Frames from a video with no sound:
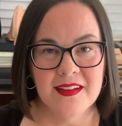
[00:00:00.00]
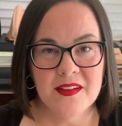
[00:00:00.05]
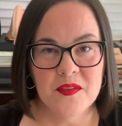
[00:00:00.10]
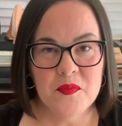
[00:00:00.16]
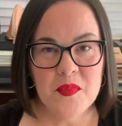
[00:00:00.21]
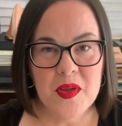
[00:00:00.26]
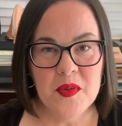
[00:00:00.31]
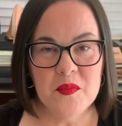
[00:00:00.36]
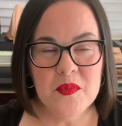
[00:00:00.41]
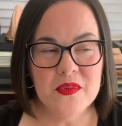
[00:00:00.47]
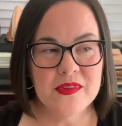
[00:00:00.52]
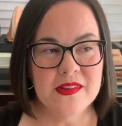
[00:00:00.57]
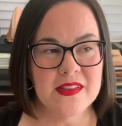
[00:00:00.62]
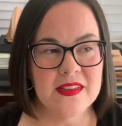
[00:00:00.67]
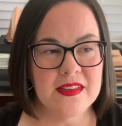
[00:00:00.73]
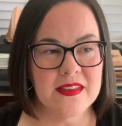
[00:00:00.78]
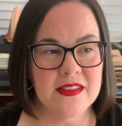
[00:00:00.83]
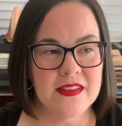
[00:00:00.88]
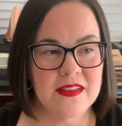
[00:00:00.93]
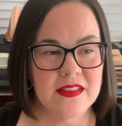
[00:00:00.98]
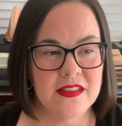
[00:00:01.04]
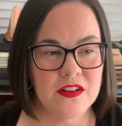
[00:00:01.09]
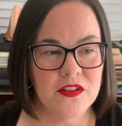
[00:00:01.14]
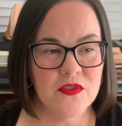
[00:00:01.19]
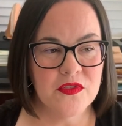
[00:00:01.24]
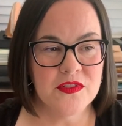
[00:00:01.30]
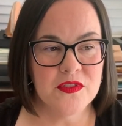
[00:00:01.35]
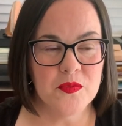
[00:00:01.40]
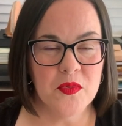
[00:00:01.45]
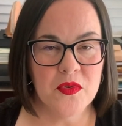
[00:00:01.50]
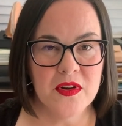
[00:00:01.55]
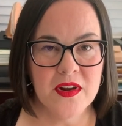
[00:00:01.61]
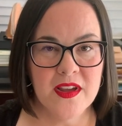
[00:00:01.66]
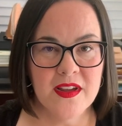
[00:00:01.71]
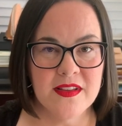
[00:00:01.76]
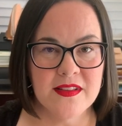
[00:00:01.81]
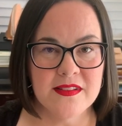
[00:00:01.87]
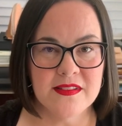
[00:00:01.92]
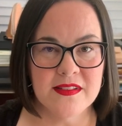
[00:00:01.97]
Pen Boutique. They're super
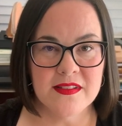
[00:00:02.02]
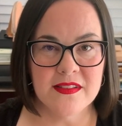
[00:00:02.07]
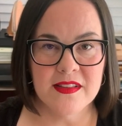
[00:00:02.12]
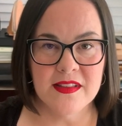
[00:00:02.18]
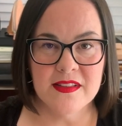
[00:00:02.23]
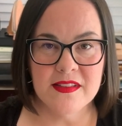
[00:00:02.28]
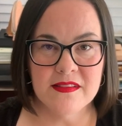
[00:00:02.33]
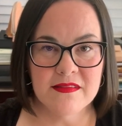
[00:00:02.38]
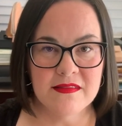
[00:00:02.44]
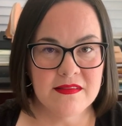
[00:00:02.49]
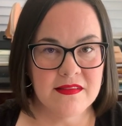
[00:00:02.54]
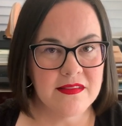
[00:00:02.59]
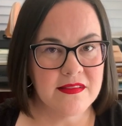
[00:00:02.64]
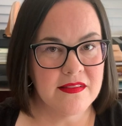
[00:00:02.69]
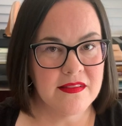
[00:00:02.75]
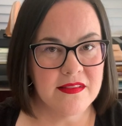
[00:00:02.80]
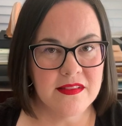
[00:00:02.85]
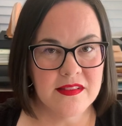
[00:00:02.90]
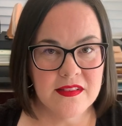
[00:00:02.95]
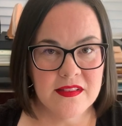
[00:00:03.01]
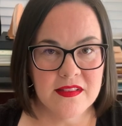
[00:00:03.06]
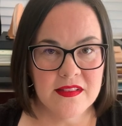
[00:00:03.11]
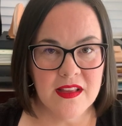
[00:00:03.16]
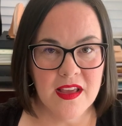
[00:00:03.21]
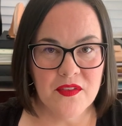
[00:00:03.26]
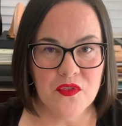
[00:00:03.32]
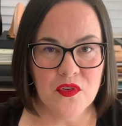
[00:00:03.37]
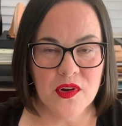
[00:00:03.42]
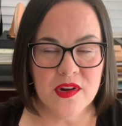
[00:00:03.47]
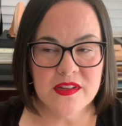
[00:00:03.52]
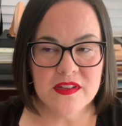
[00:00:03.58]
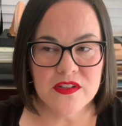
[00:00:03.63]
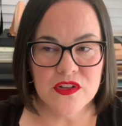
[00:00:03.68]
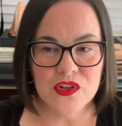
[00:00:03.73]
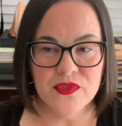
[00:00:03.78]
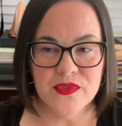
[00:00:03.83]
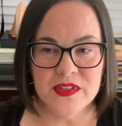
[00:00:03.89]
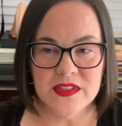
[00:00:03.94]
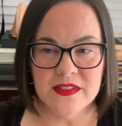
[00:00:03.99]
nice and they have great
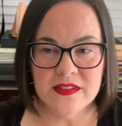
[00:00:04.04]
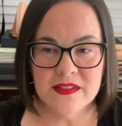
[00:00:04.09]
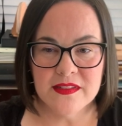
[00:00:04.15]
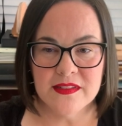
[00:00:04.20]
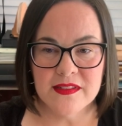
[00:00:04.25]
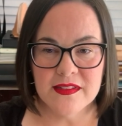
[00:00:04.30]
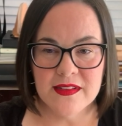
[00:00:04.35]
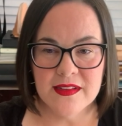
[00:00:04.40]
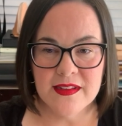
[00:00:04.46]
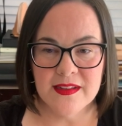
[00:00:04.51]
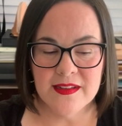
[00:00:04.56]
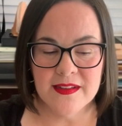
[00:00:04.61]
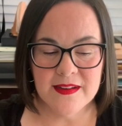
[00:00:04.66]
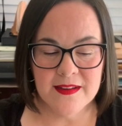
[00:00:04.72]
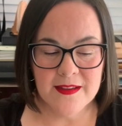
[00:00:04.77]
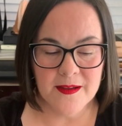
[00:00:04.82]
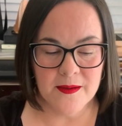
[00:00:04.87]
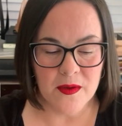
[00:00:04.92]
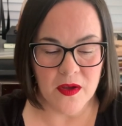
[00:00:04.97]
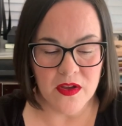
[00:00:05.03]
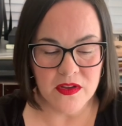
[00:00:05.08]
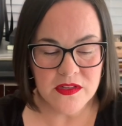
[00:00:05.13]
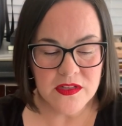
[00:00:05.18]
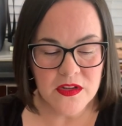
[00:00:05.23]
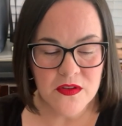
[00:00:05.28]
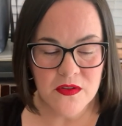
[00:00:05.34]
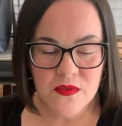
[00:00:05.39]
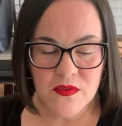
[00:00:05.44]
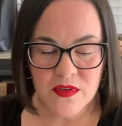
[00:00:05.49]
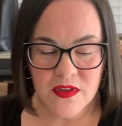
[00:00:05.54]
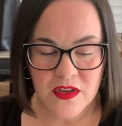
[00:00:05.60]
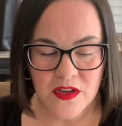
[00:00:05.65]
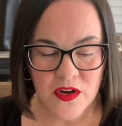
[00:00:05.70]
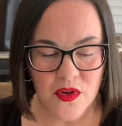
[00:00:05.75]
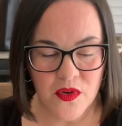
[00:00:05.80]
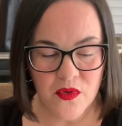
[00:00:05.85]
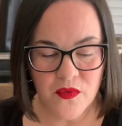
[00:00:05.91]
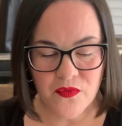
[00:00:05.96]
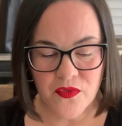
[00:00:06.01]
service. And also,
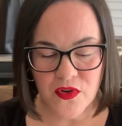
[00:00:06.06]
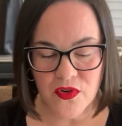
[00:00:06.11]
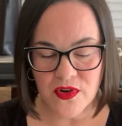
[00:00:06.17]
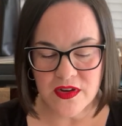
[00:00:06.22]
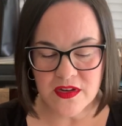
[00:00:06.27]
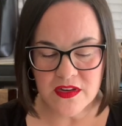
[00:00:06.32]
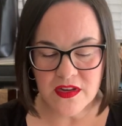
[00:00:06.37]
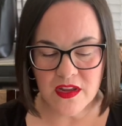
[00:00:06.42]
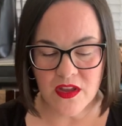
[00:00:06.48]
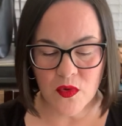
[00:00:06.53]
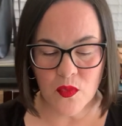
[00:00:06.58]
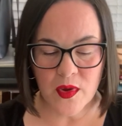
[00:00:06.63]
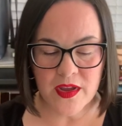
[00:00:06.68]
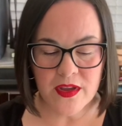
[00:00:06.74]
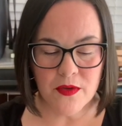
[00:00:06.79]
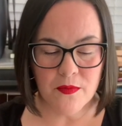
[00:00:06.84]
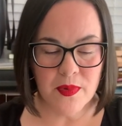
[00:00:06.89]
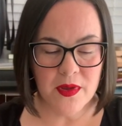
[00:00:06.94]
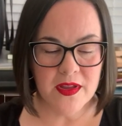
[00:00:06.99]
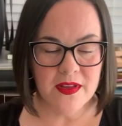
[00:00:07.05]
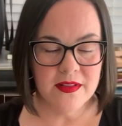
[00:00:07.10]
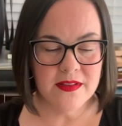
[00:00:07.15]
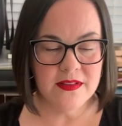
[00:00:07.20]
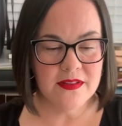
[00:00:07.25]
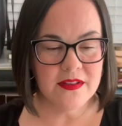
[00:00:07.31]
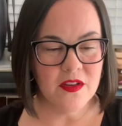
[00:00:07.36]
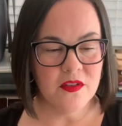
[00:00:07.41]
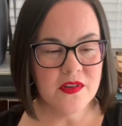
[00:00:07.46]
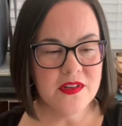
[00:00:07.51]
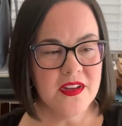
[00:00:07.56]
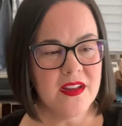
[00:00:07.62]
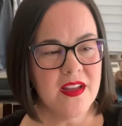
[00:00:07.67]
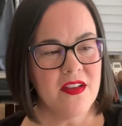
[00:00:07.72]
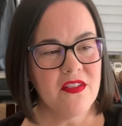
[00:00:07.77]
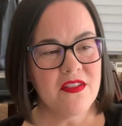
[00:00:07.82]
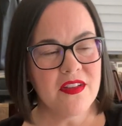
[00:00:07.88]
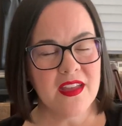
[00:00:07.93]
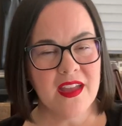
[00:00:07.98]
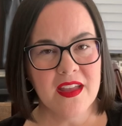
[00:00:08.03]
if you're into Kaweco pens, go check
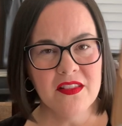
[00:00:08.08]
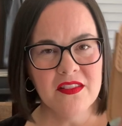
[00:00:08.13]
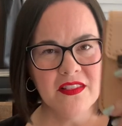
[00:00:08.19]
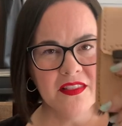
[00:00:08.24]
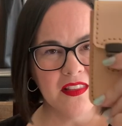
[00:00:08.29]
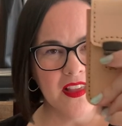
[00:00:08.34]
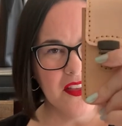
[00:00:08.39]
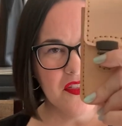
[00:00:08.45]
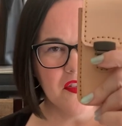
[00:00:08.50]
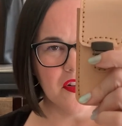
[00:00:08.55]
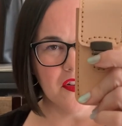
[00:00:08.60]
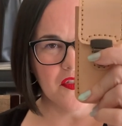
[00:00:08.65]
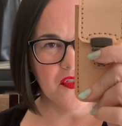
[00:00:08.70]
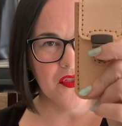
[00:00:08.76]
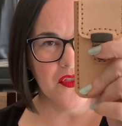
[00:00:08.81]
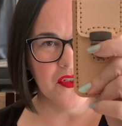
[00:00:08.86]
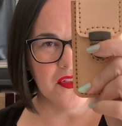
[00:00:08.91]
out Galen Leather for